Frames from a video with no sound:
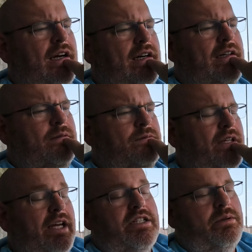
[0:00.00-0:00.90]
um,
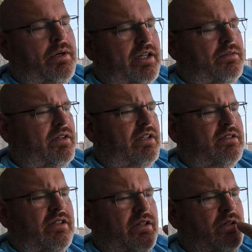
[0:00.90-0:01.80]
to catch anybody up that
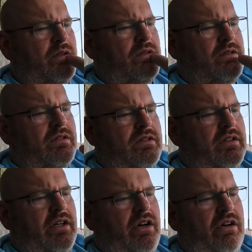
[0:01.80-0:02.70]
doesn't know,
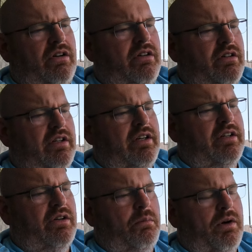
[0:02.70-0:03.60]
her
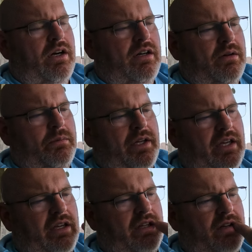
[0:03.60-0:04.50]
and her mom
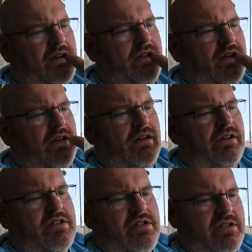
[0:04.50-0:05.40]
and
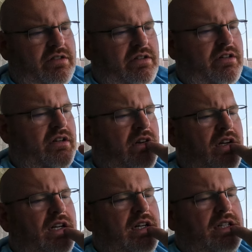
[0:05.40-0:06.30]
uh, her sister
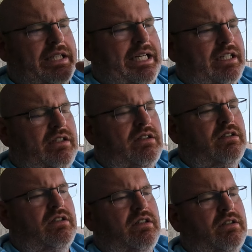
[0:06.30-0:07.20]

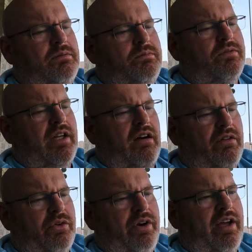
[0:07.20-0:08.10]
Alana, um, they
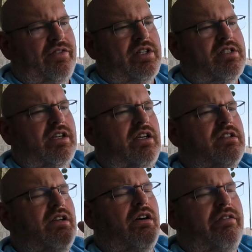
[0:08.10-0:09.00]
all three have a
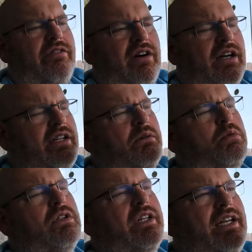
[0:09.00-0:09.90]
disease called von
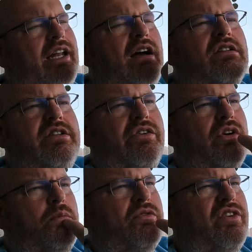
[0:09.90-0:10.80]
Hippel-Lindau
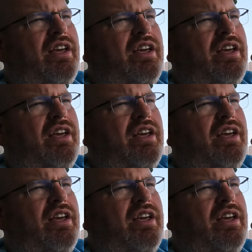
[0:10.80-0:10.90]
syndrome,